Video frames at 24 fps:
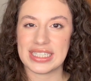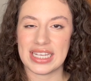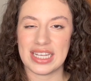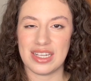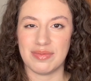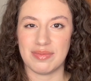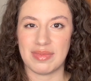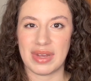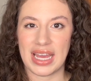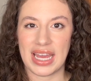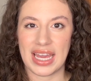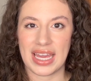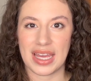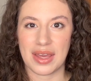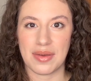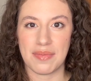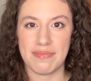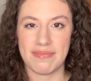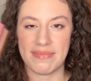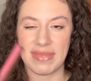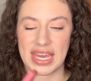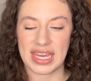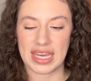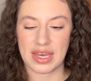in my
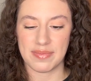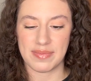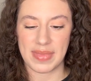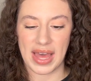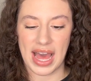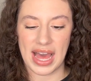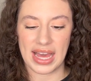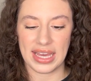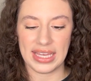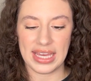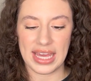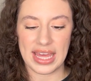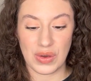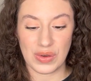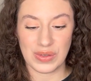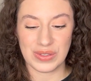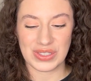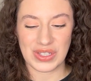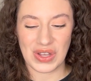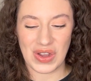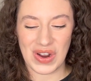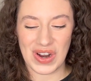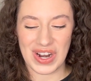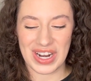makeup bag. Those
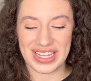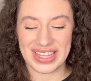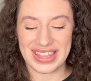are